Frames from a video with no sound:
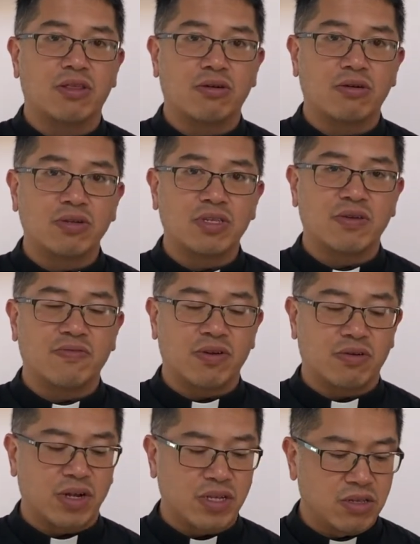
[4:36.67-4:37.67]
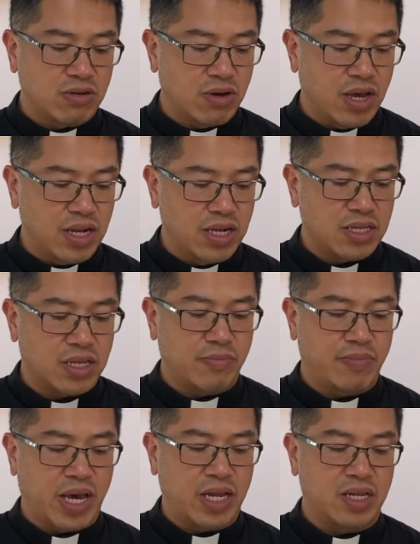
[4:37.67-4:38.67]
throats of Lorenzo and his
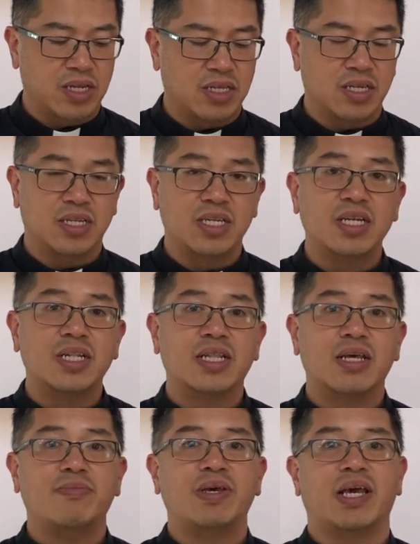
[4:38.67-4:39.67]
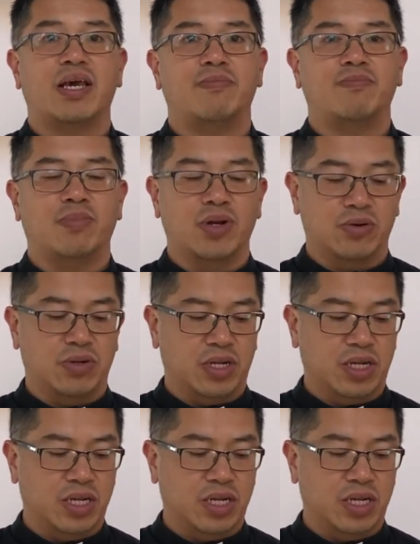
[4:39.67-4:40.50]
companions until they became bloated.